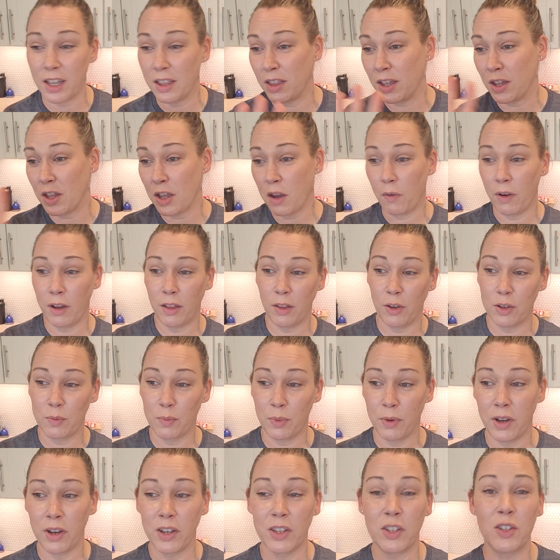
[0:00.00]
and then you read those
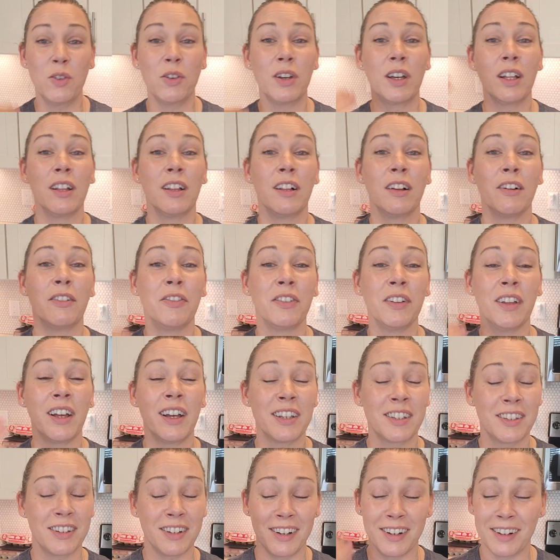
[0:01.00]
books, you get a little
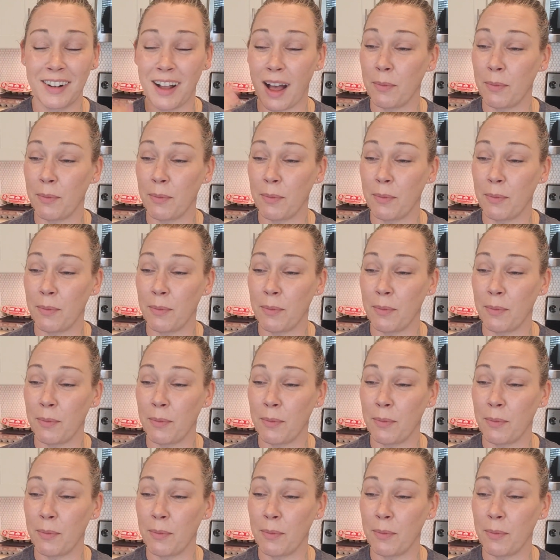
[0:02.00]
flustered.